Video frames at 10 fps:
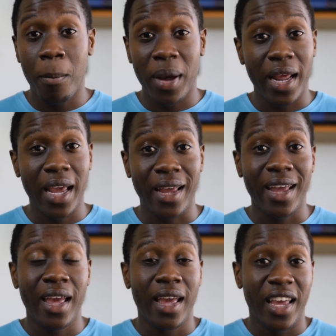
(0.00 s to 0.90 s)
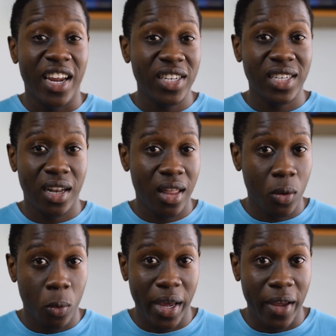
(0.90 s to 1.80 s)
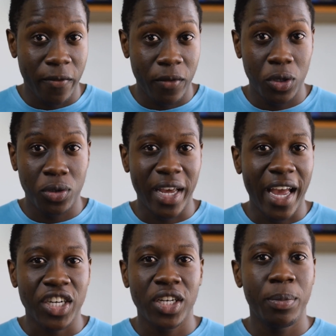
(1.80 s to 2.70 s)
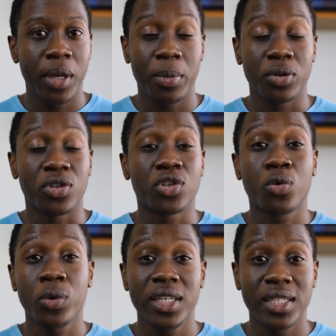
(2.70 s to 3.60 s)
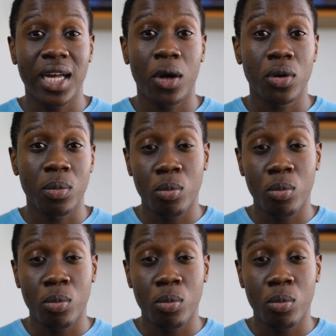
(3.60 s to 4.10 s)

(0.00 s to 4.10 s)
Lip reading: But hey, here's another way for you to actually be able to squeeze out